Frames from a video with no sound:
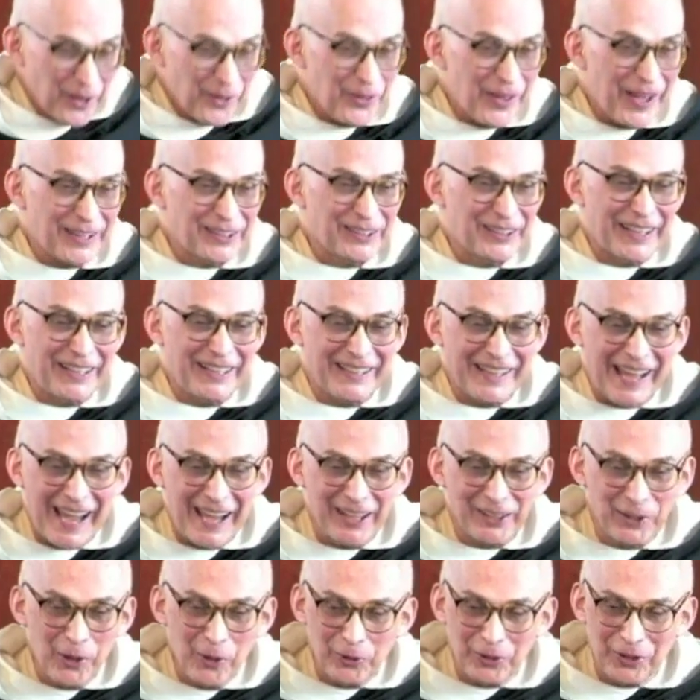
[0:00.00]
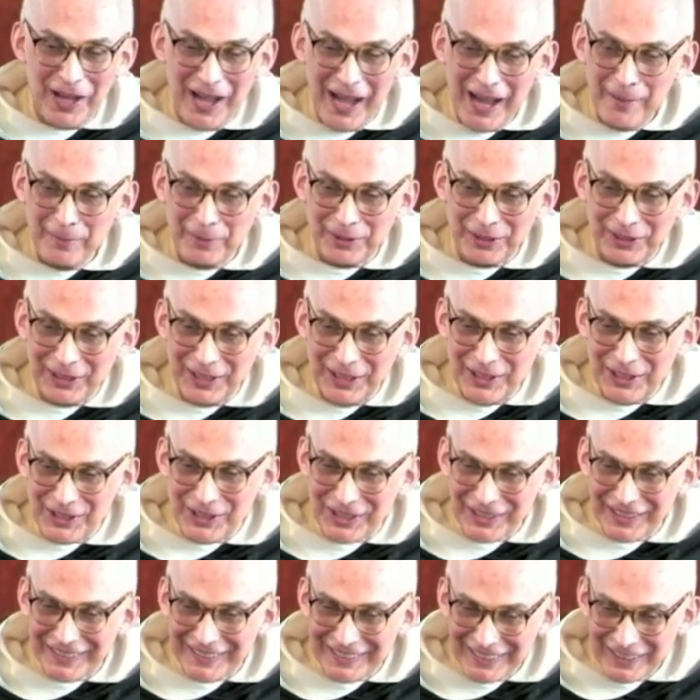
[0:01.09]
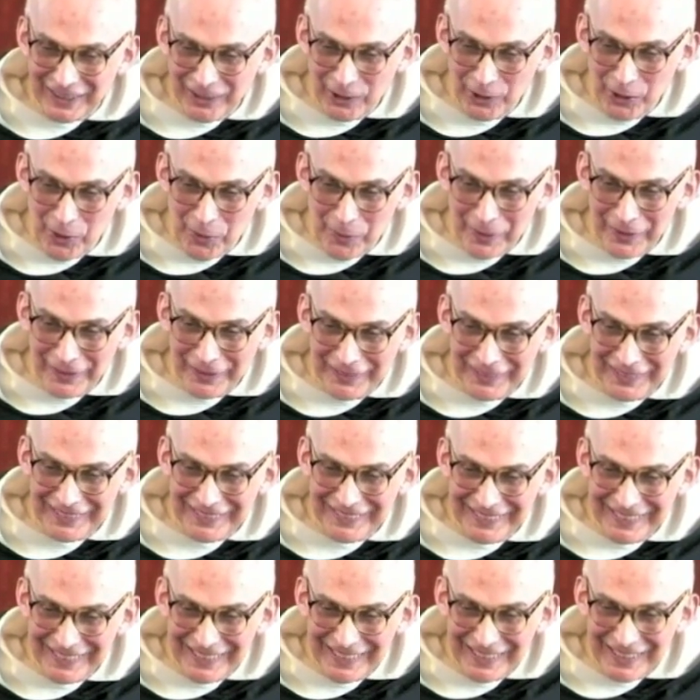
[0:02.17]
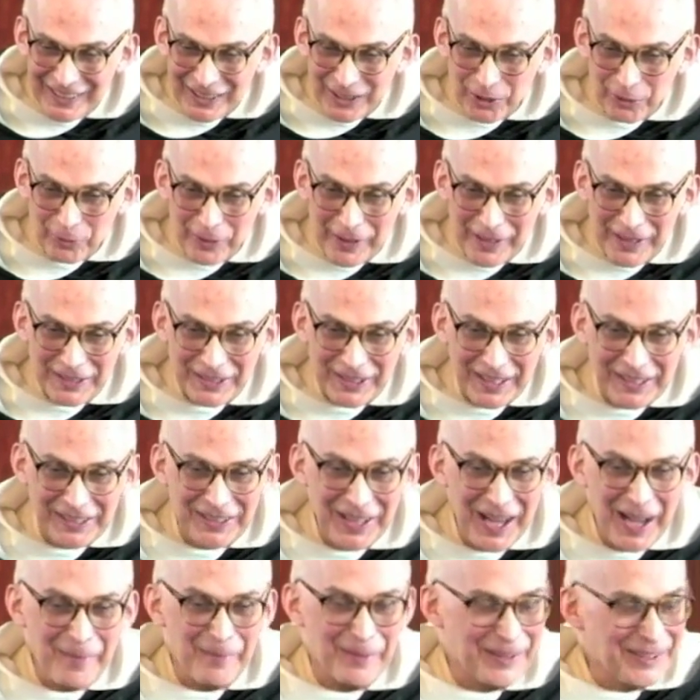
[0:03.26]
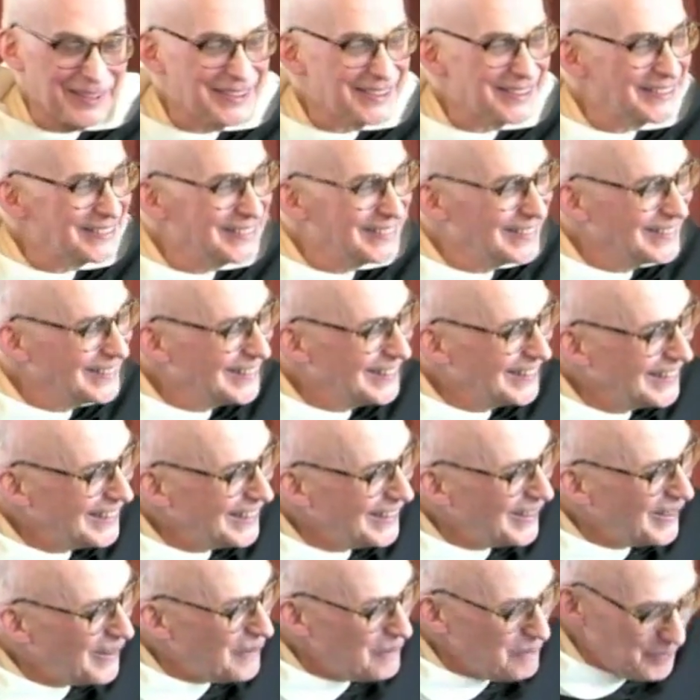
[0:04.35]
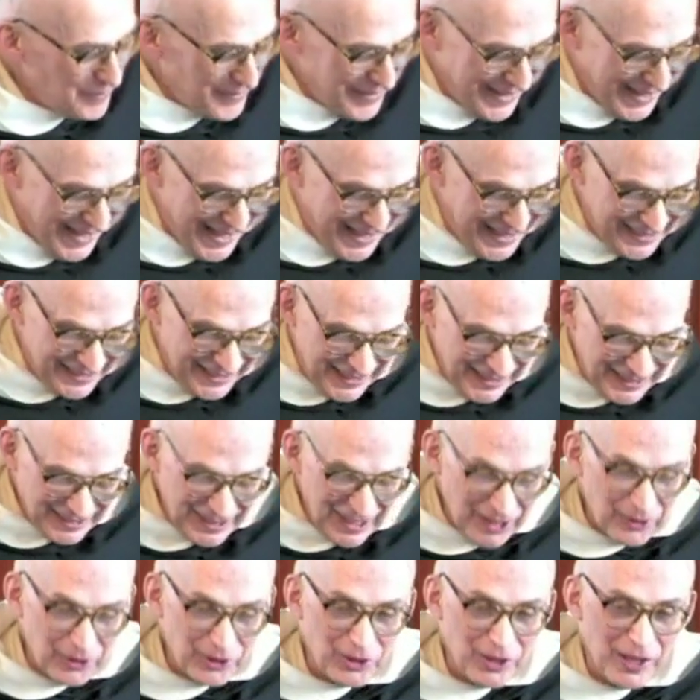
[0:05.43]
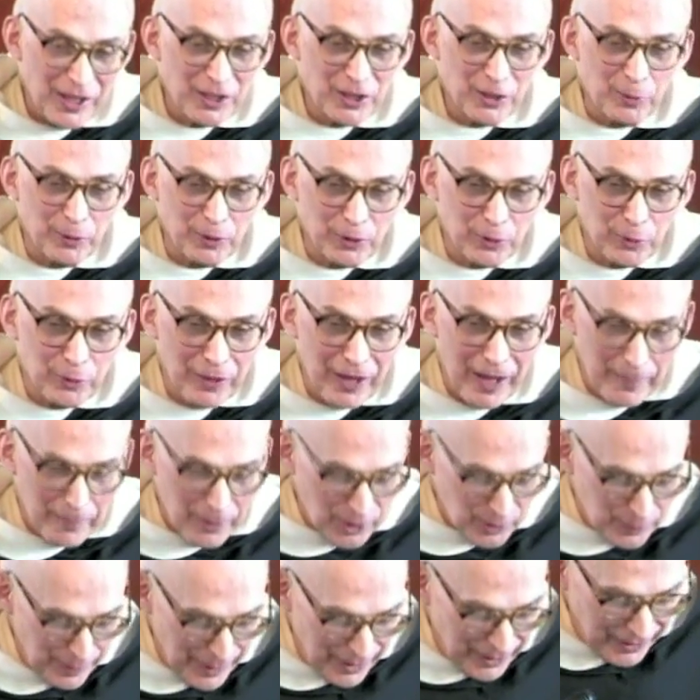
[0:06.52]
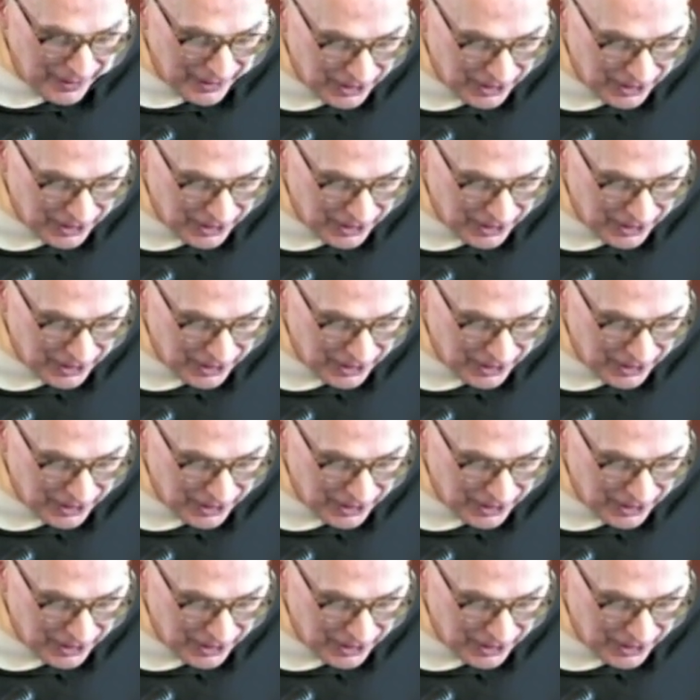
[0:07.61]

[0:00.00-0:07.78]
that they had no time to teach Newman to read St. Thomas. And he said the Jesuits were not much better.